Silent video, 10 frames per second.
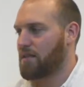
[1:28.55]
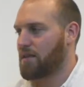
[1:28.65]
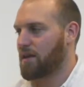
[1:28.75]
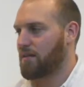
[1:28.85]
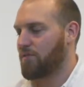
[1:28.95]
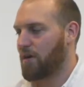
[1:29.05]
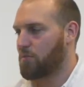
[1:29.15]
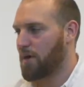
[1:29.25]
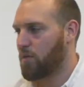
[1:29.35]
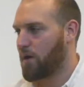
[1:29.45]
think I
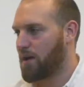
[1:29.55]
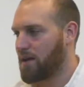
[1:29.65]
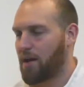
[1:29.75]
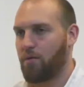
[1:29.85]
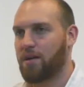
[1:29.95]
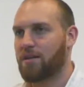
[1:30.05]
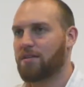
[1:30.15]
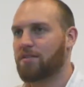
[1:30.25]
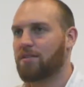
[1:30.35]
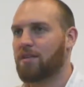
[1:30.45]
found my way now in
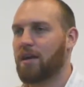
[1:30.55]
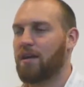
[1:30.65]
it.